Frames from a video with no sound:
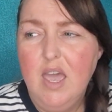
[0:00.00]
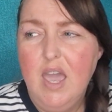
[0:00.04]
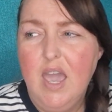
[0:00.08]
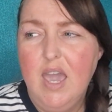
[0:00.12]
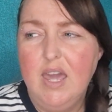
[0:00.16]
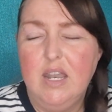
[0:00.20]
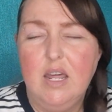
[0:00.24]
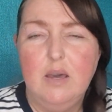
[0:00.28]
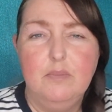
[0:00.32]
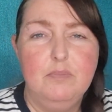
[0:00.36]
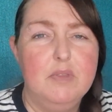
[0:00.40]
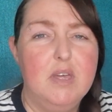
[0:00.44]

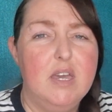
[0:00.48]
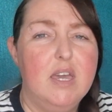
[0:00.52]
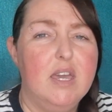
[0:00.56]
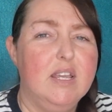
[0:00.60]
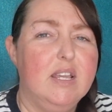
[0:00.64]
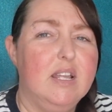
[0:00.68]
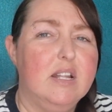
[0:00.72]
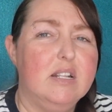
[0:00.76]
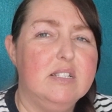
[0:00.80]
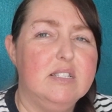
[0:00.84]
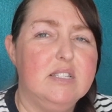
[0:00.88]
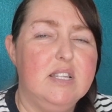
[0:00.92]
And I'm not
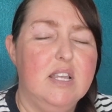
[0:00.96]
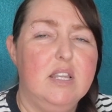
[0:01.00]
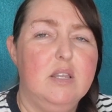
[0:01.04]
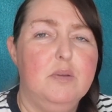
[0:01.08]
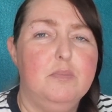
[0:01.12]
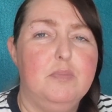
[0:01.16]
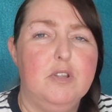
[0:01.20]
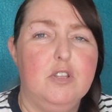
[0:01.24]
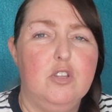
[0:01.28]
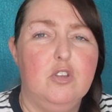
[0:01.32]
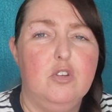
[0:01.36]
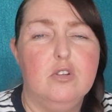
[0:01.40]
against
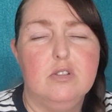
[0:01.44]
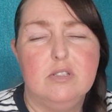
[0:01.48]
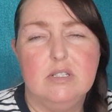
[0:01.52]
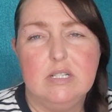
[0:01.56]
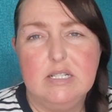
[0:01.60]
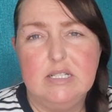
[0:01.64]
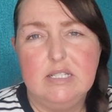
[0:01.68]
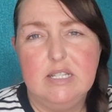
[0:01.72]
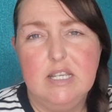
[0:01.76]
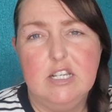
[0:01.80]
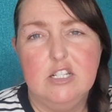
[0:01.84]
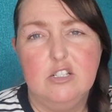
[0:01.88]
anybody who's
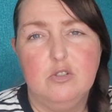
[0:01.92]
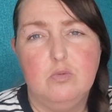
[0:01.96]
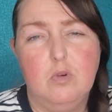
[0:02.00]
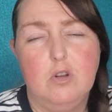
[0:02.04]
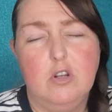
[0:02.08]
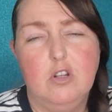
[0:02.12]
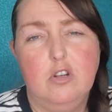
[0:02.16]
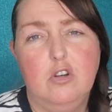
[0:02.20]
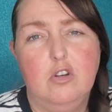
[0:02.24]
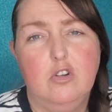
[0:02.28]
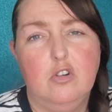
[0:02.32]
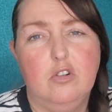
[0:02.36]
a sex
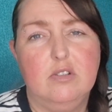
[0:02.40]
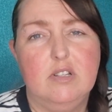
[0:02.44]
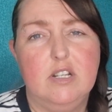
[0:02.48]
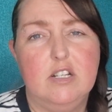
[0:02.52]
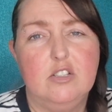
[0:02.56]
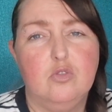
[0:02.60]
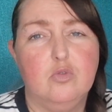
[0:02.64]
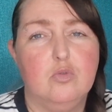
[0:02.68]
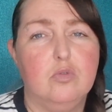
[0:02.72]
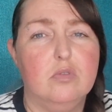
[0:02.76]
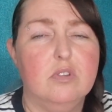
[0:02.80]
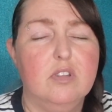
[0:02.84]
worker or
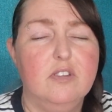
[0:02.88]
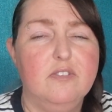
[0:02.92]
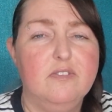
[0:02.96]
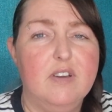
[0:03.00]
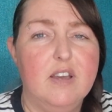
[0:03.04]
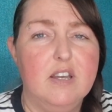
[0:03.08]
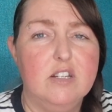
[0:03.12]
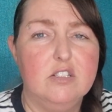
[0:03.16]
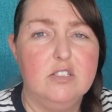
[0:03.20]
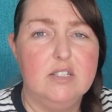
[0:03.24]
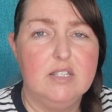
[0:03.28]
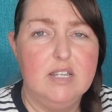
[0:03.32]
does
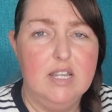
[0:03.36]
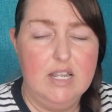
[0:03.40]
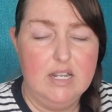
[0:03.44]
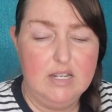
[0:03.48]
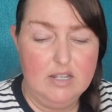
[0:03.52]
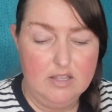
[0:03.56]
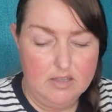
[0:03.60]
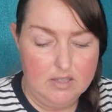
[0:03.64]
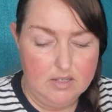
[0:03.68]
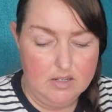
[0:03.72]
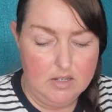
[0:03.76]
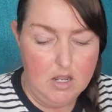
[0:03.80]
OnlyFans or
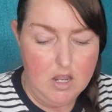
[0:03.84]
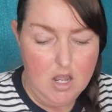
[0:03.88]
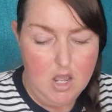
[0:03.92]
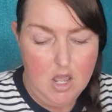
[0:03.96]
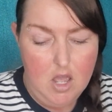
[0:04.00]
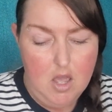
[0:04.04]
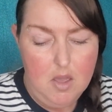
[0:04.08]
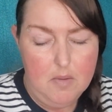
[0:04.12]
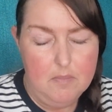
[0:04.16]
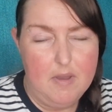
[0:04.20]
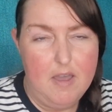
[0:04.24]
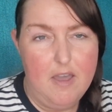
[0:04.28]
anything,
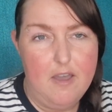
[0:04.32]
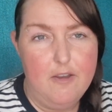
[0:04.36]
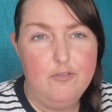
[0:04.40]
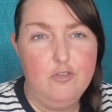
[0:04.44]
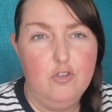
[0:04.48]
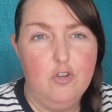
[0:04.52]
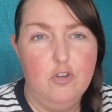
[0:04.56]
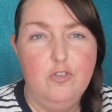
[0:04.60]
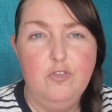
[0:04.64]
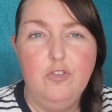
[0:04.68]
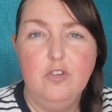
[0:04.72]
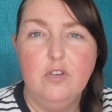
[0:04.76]
but
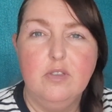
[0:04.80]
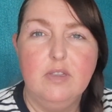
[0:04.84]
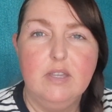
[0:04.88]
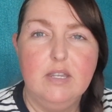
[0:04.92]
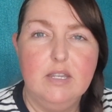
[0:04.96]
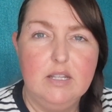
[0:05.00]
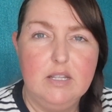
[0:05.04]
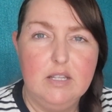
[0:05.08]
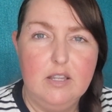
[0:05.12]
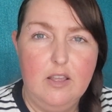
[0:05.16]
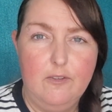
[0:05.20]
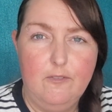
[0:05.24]
if you feel the
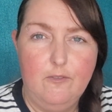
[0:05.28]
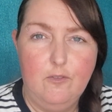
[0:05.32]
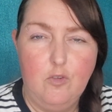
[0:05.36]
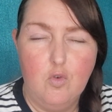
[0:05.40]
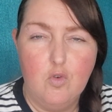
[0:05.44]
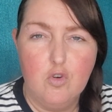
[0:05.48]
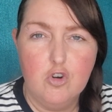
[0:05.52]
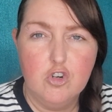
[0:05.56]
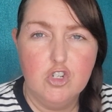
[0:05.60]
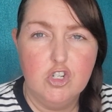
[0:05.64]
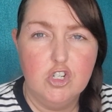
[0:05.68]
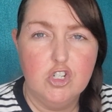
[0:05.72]
need to
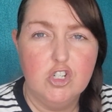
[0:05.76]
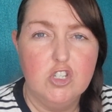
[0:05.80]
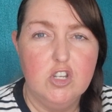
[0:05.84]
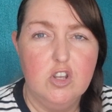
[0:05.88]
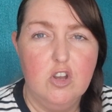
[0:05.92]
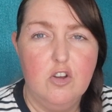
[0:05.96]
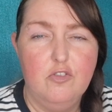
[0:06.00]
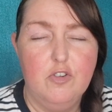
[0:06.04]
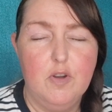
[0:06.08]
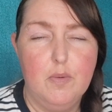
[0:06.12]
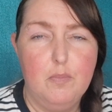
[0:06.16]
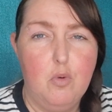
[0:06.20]
force
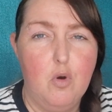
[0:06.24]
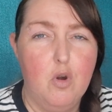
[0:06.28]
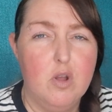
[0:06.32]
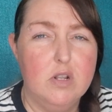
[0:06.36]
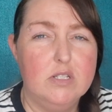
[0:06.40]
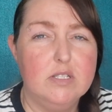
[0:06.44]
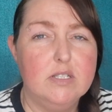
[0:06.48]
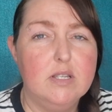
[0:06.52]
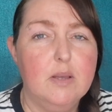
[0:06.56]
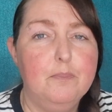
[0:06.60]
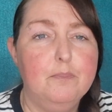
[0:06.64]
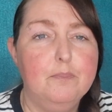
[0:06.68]
yourself
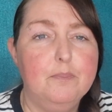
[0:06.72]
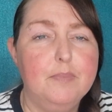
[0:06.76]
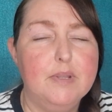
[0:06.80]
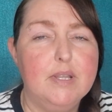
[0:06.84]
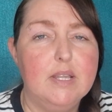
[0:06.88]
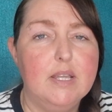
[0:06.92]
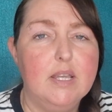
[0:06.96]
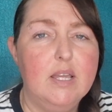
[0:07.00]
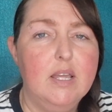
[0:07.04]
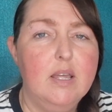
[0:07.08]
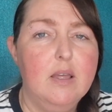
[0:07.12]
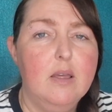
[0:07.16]
upon
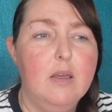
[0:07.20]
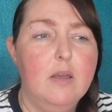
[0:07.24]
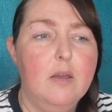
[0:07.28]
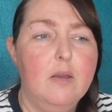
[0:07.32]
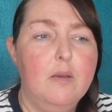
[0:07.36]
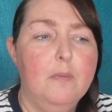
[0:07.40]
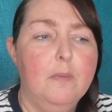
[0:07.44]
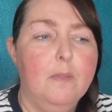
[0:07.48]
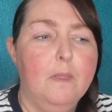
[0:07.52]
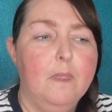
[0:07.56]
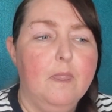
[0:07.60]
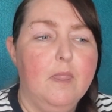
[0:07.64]
somebody,
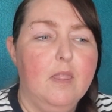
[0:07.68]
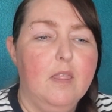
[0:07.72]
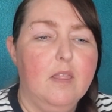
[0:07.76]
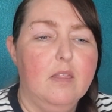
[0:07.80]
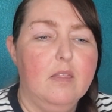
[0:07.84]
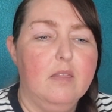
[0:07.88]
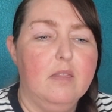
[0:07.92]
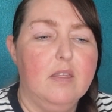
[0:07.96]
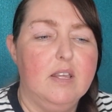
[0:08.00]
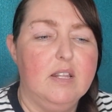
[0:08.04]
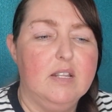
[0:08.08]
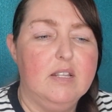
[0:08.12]

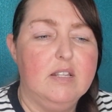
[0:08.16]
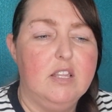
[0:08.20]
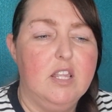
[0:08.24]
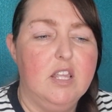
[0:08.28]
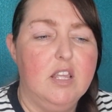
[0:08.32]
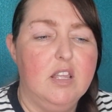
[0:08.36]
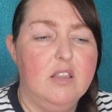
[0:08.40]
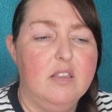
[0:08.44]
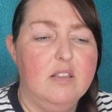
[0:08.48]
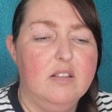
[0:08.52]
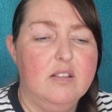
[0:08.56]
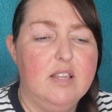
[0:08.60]
like,
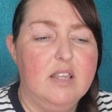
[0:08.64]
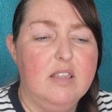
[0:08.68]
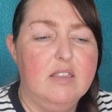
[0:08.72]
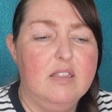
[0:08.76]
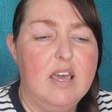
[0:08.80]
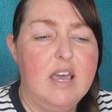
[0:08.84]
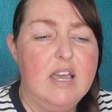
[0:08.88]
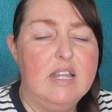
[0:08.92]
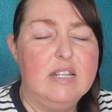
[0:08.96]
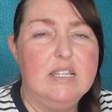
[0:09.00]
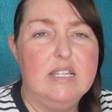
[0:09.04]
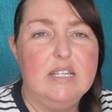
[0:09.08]
to
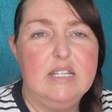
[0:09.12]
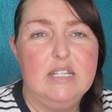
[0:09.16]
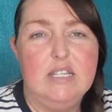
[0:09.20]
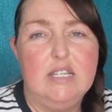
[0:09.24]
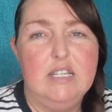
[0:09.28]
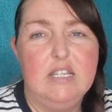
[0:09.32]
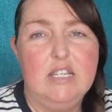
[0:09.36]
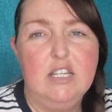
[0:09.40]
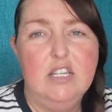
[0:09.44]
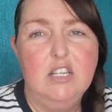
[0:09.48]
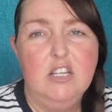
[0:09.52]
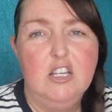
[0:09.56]
that
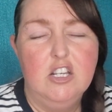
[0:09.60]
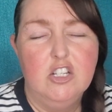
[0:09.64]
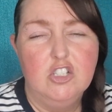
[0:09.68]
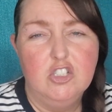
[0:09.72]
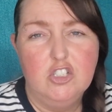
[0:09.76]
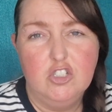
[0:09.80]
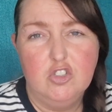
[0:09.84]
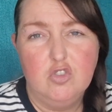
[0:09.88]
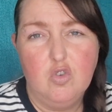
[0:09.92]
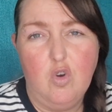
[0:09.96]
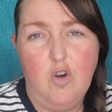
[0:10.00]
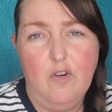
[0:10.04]
degree,
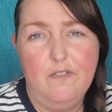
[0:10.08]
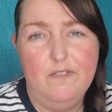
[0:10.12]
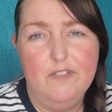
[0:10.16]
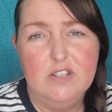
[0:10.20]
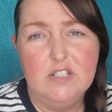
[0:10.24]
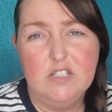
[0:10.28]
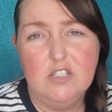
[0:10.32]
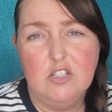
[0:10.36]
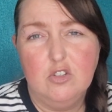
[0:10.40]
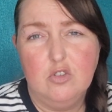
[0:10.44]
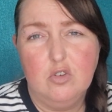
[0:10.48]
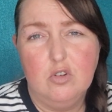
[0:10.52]
she's
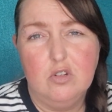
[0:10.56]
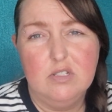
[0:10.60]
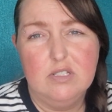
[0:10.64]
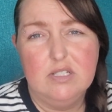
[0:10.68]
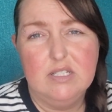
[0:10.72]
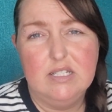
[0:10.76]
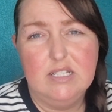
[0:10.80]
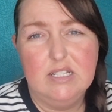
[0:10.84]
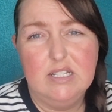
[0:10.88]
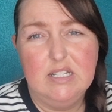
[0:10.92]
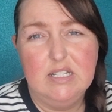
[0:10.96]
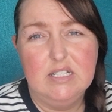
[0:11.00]
obviously got
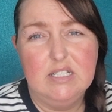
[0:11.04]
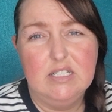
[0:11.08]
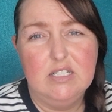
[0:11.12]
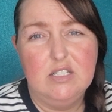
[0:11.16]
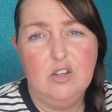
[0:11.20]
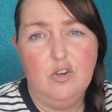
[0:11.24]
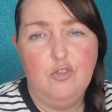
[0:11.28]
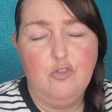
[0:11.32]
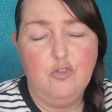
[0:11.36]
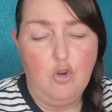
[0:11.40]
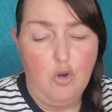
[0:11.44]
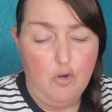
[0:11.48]
serious
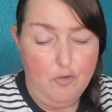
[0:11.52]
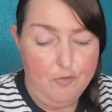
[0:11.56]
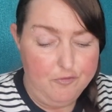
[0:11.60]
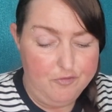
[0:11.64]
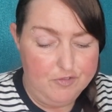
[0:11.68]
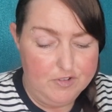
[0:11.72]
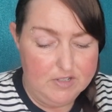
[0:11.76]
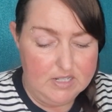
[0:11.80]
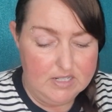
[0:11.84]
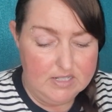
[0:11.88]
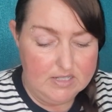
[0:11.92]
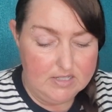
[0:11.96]

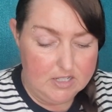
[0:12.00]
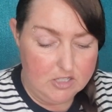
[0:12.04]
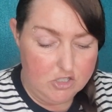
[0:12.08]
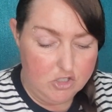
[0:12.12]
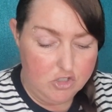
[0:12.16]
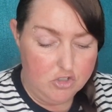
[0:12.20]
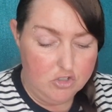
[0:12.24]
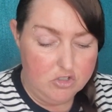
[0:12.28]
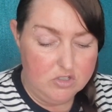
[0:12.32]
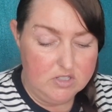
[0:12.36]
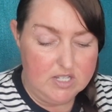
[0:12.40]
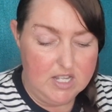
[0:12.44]
self-confidence
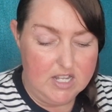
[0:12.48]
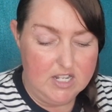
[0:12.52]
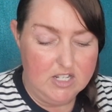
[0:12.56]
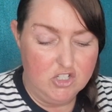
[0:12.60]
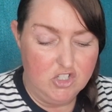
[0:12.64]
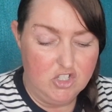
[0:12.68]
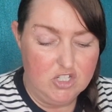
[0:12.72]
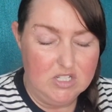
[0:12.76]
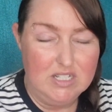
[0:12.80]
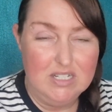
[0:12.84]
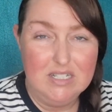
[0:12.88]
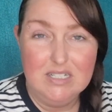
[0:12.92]
issues
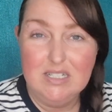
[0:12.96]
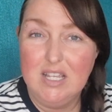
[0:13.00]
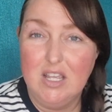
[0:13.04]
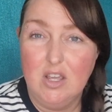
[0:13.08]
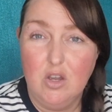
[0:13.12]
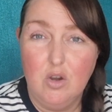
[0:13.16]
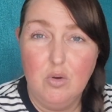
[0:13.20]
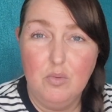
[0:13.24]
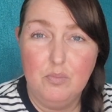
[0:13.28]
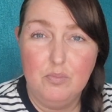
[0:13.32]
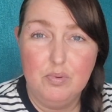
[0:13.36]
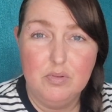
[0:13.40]
and she needs
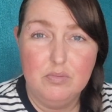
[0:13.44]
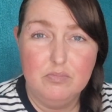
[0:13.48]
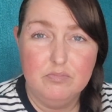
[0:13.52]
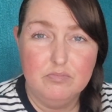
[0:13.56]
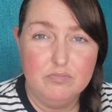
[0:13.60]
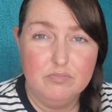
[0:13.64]
help.